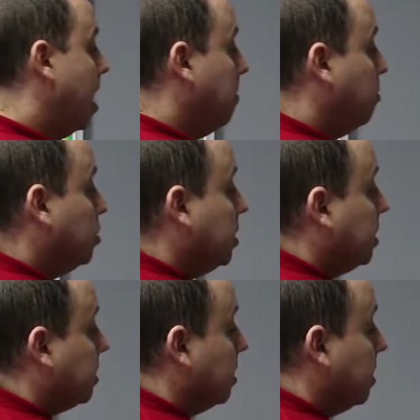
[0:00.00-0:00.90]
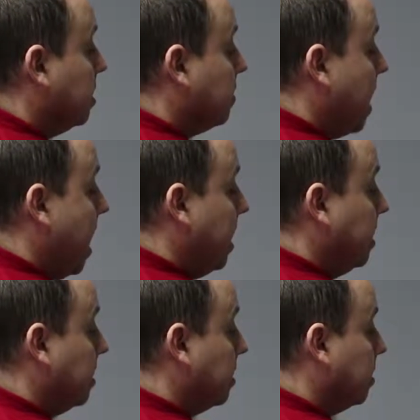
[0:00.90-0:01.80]
and put it at the
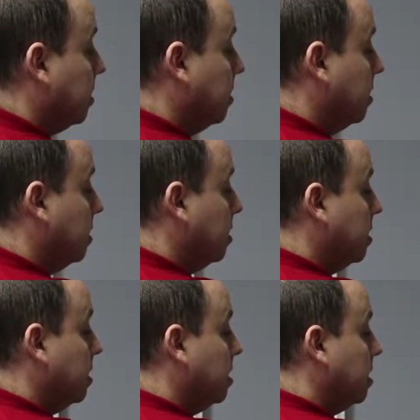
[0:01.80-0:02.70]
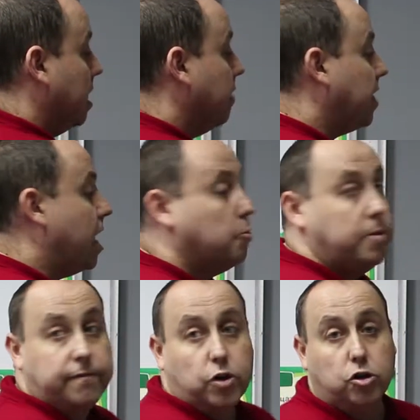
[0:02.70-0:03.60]
end of the
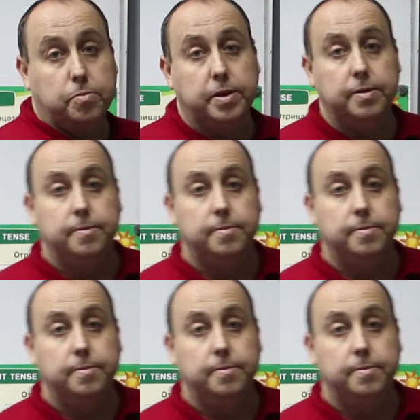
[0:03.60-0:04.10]
helping verb.